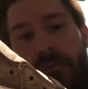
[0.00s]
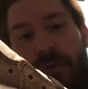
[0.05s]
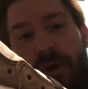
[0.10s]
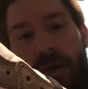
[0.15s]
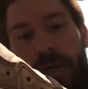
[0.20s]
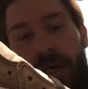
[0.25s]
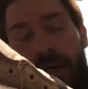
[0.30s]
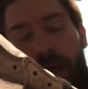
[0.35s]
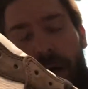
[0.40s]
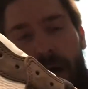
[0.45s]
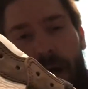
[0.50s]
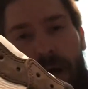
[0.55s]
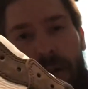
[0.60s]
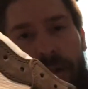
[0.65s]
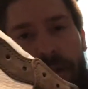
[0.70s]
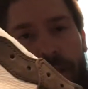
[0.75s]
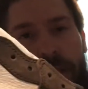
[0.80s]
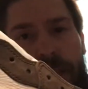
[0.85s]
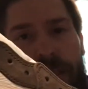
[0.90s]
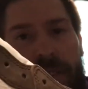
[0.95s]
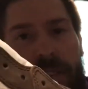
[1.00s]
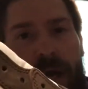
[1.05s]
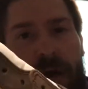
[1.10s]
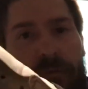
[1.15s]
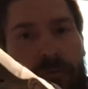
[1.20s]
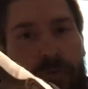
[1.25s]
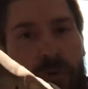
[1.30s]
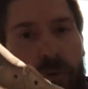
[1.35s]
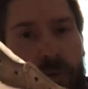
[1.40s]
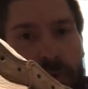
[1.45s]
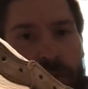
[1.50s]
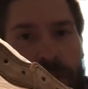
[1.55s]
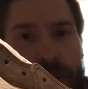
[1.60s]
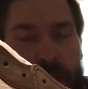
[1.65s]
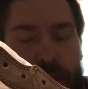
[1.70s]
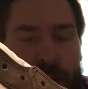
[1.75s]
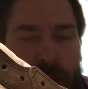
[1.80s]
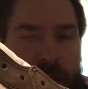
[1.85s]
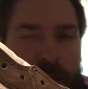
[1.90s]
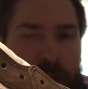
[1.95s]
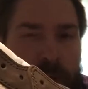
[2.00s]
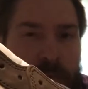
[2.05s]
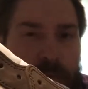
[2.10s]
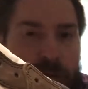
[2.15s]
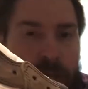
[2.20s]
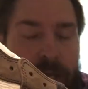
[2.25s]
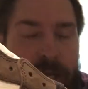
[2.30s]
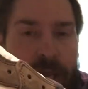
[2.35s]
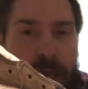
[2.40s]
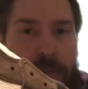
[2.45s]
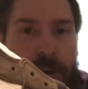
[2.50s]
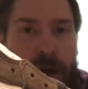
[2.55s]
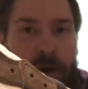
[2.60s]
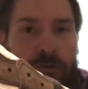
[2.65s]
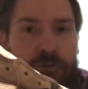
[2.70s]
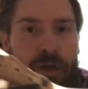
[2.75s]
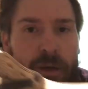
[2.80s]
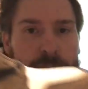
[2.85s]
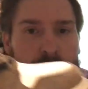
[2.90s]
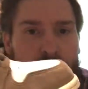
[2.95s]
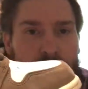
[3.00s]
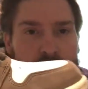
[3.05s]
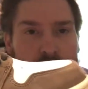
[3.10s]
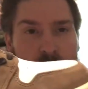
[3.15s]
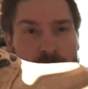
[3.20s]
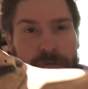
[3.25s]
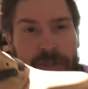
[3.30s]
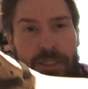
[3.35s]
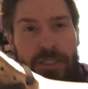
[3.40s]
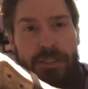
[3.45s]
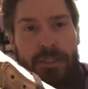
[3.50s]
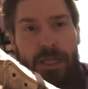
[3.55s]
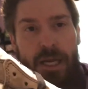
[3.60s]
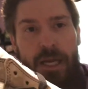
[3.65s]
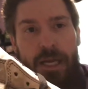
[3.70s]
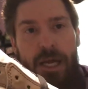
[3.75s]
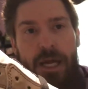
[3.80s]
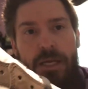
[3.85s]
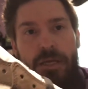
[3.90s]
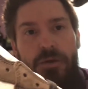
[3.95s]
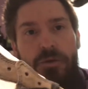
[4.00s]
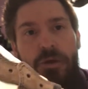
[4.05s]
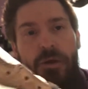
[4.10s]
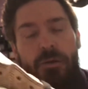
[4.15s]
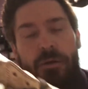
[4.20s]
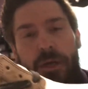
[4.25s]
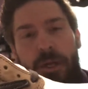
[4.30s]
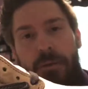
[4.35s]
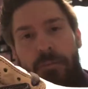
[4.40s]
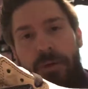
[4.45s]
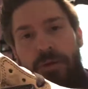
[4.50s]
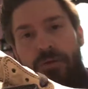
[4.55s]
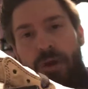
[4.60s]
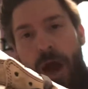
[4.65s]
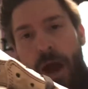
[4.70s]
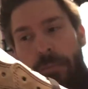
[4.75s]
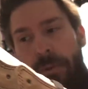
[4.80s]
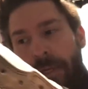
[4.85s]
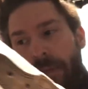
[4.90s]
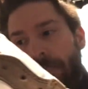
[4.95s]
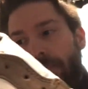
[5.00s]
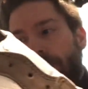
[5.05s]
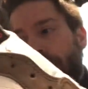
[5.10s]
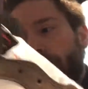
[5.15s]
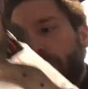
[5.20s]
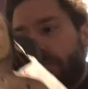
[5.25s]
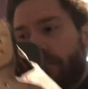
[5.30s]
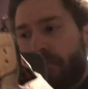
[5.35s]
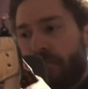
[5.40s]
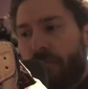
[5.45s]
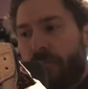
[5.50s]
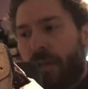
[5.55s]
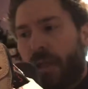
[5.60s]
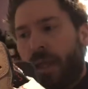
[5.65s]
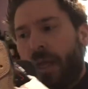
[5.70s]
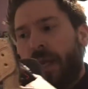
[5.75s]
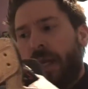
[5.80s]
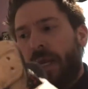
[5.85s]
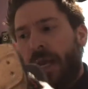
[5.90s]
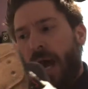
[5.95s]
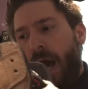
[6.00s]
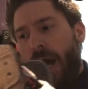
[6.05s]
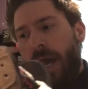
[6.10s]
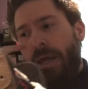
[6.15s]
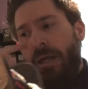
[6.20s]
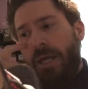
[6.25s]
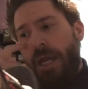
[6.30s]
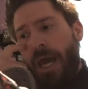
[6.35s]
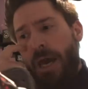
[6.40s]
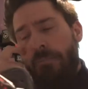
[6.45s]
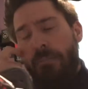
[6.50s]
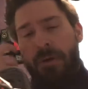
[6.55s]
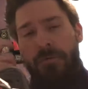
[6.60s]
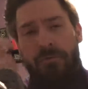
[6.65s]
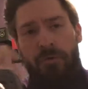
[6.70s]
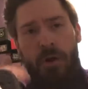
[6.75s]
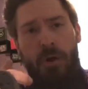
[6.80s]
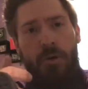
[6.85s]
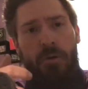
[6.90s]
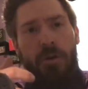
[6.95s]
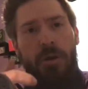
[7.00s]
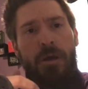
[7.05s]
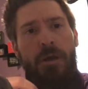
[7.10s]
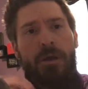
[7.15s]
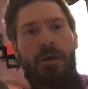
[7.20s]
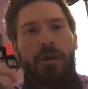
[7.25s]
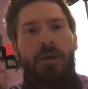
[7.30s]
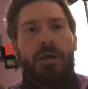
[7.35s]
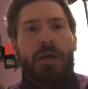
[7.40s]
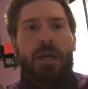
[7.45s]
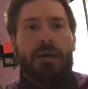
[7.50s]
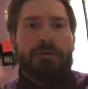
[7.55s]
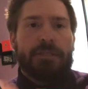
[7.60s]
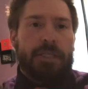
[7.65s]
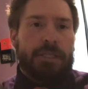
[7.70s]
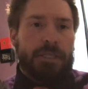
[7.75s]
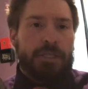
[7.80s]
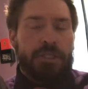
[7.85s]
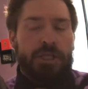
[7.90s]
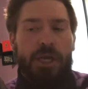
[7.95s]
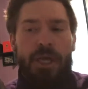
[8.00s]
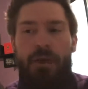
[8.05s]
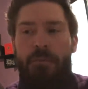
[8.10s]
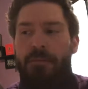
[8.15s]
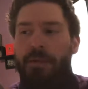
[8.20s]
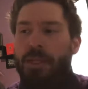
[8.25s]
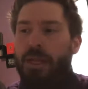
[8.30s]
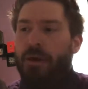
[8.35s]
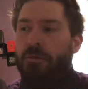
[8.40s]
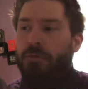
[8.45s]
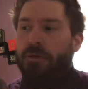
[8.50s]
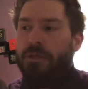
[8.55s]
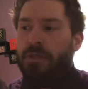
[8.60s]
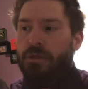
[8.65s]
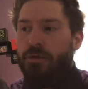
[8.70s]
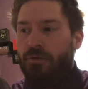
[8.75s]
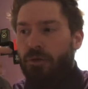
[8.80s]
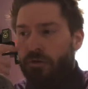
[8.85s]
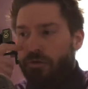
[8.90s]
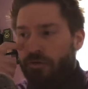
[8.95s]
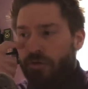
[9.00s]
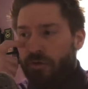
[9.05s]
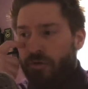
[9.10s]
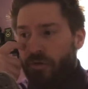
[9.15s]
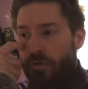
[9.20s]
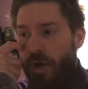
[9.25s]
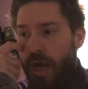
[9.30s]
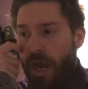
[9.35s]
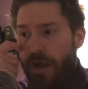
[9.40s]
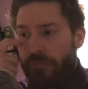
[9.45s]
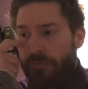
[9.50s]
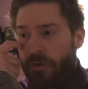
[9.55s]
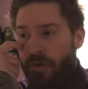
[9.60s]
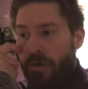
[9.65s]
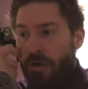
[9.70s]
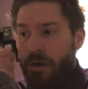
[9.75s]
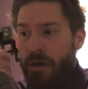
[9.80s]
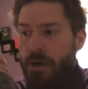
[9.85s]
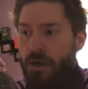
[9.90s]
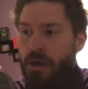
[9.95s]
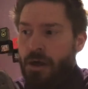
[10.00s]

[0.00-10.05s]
of funny. The T Scott 4s, when they came out and dropped on Travis's site, I knew they were going to be dropping. And I had my phone. I was at the gym and then I went to the grocery store after.